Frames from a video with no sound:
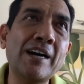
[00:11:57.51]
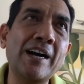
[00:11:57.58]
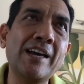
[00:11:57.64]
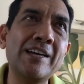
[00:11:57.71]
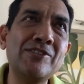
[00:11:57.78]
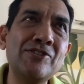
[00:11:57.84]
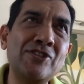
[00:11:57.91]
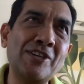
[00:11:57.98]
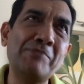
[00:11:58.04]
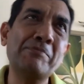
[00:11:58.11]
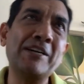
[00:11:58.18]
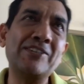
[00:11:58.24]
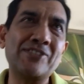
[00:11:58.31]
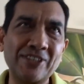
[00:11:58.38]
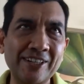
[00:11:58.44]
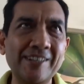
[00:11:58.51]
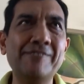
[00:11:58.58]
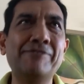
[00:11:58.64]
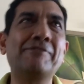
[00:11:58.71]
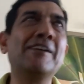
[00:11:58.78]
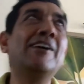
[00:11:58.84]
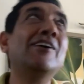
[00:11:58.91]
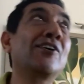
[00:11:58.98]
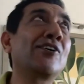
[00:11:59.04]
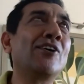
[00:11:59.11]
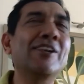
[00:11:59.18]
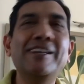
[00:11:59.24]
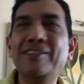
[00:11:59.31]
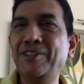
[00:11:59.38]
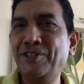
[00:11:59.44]
I can see myself
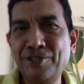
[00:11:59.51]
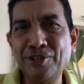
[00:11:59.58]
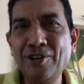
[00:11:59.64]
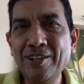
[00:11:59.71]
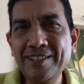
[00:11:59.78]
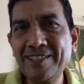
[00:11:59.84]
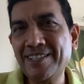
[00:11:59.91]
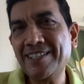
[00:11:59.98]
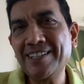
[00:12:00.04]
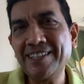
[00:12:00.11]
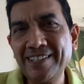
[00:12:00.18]
calling the shots.